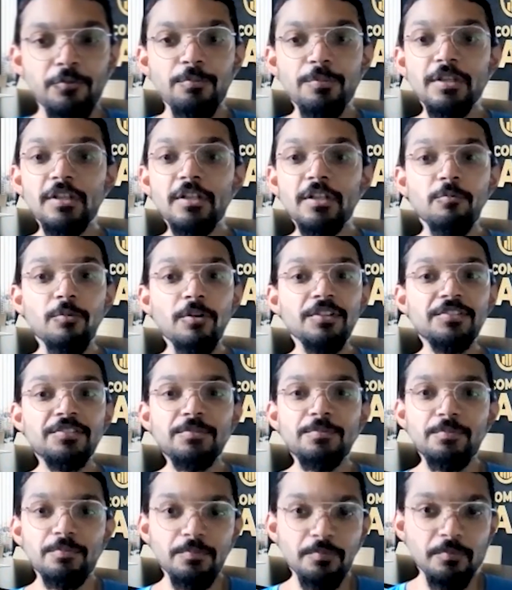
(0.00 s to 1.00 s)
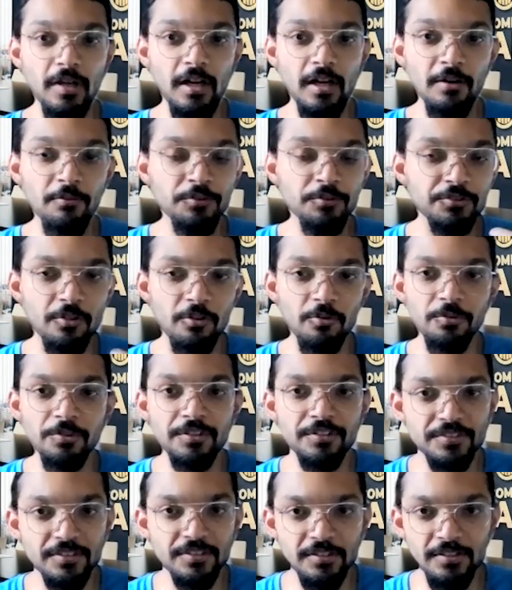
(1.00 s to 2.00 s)
me, I was
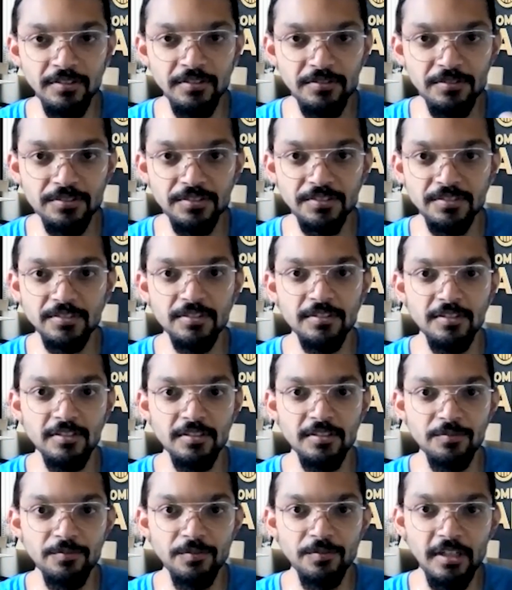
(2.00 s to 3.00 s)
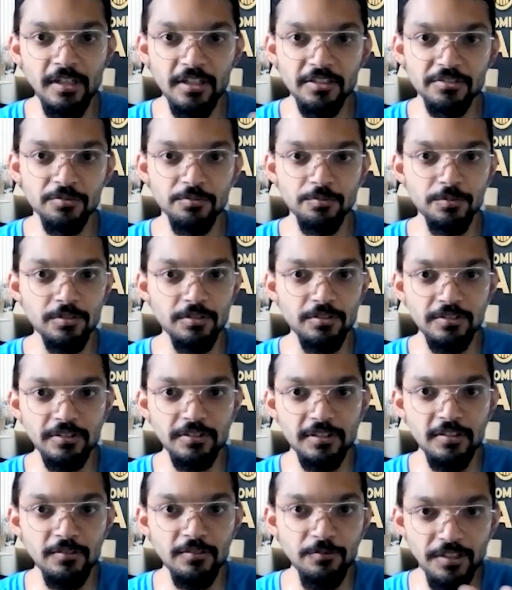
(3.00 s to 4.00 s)
always interested in the financial world
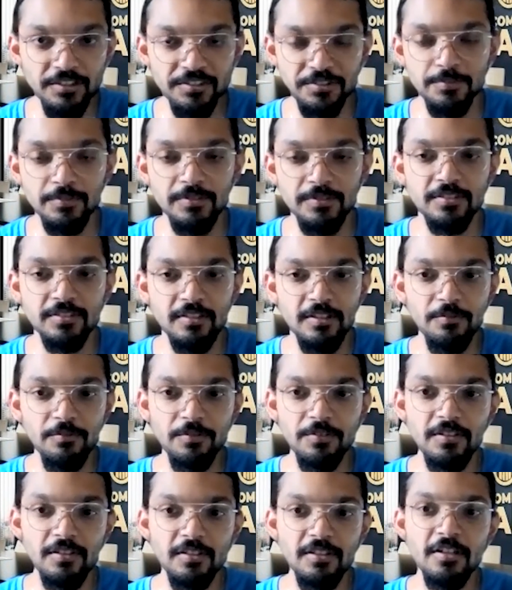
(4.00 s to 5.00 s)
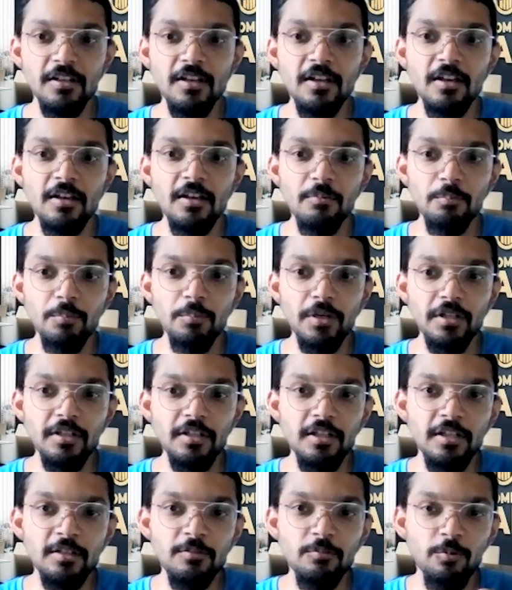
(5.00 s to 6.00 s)
and investments and everything,
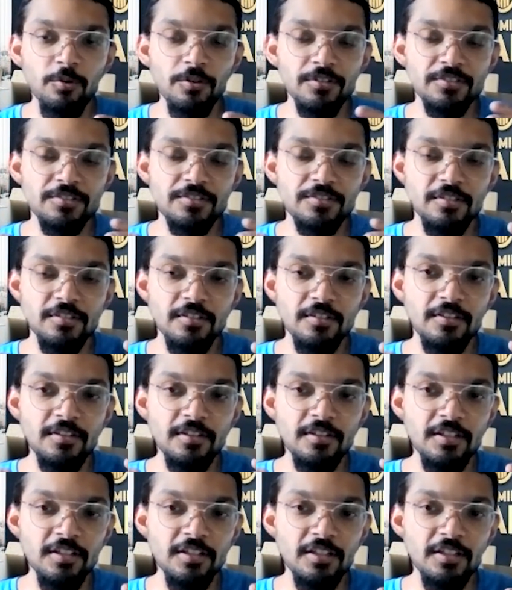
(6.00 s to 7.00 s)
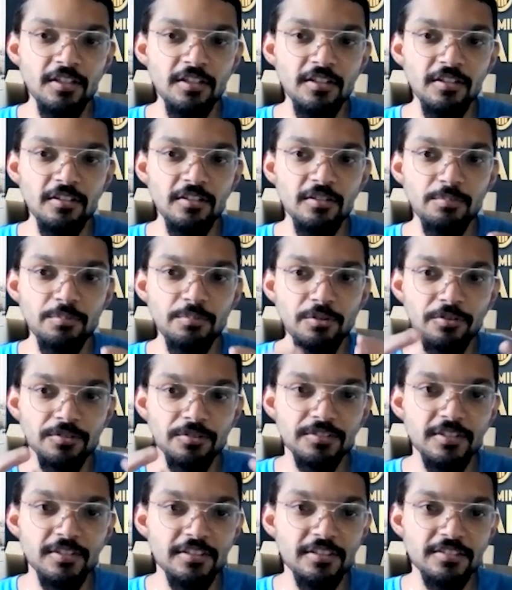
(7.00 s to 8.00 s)
but it was the
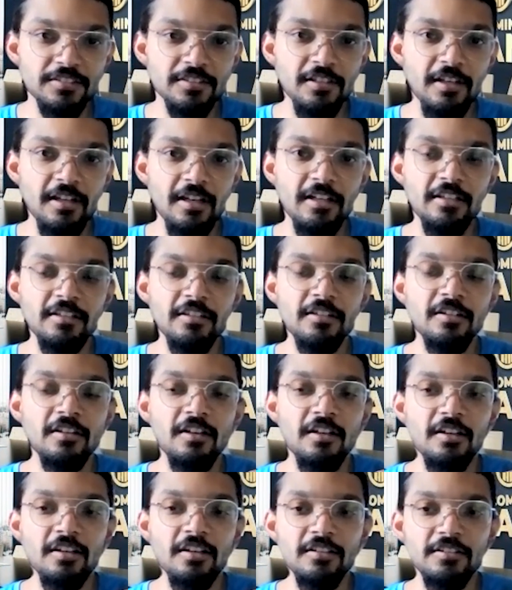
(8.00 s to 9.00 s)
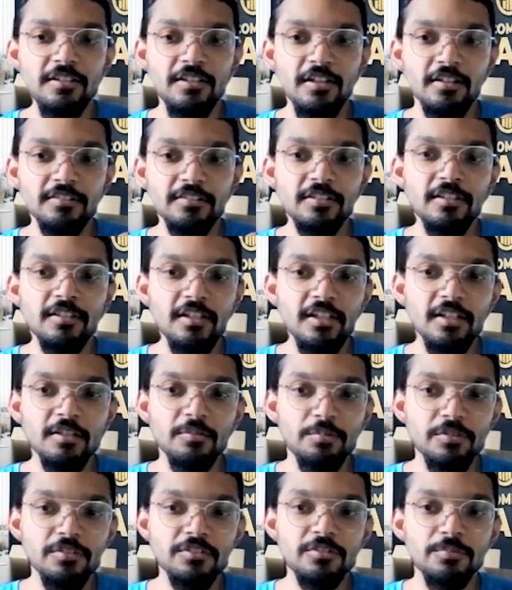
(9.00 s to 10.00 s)
process and the
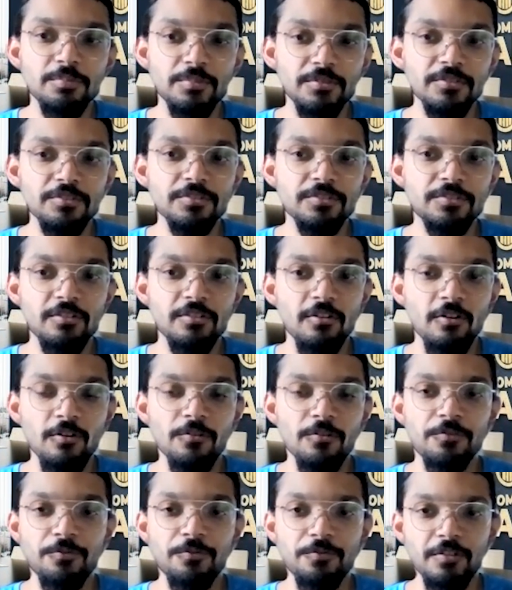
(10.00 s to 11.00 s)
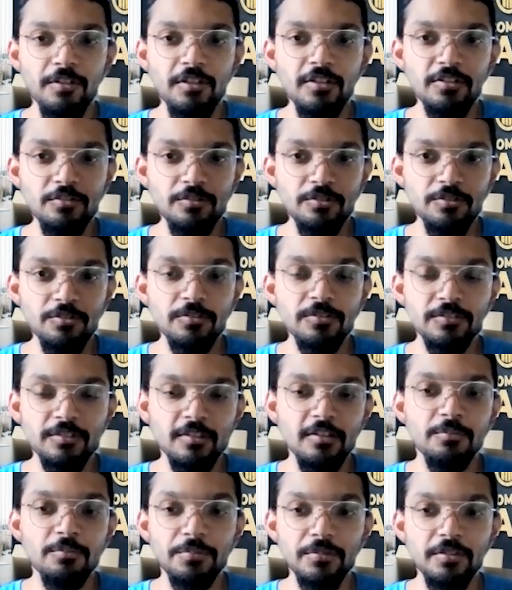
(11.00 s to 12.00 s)
underlying principles of the insurance
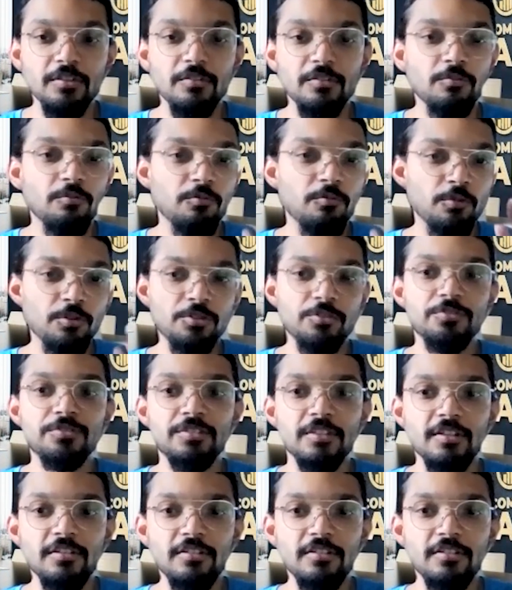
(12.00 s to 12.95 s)
company, what you said